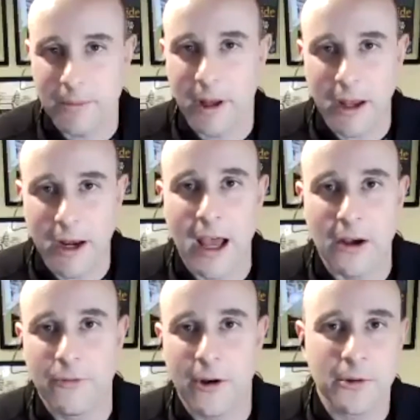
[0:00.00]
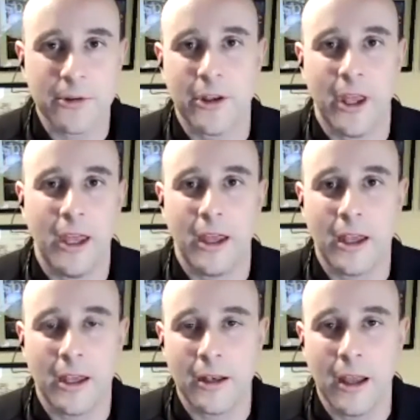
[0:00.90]
about how folks
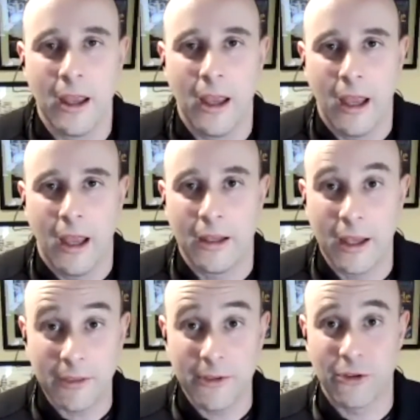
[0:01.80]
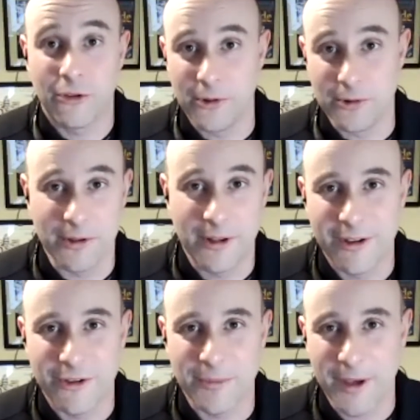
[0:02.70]
can get this food,
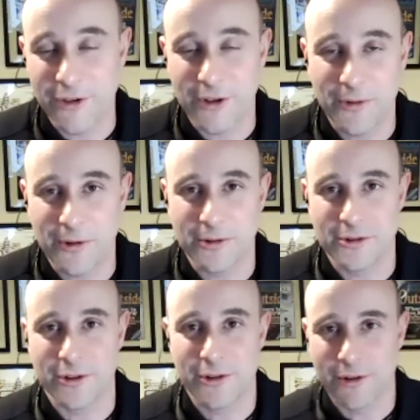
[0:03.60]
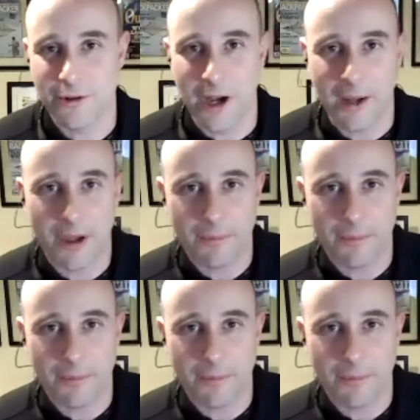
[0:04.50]
this amazing food you just described.